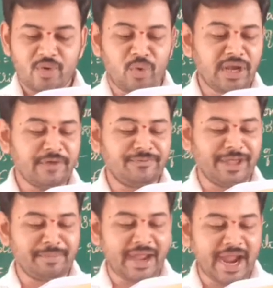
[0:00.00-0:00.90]
One of
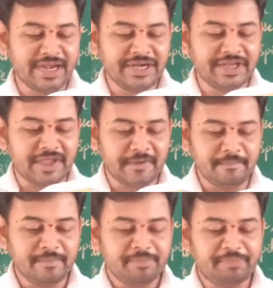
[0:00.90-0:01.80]
them handed
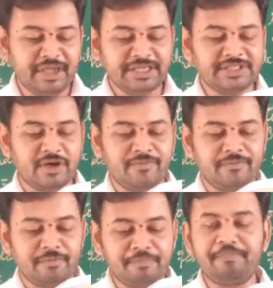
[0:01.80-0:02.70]
him a piece
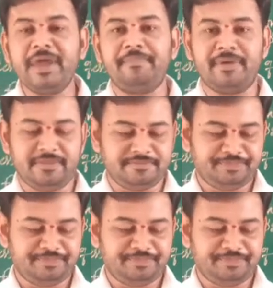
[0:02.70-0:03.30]
of paper.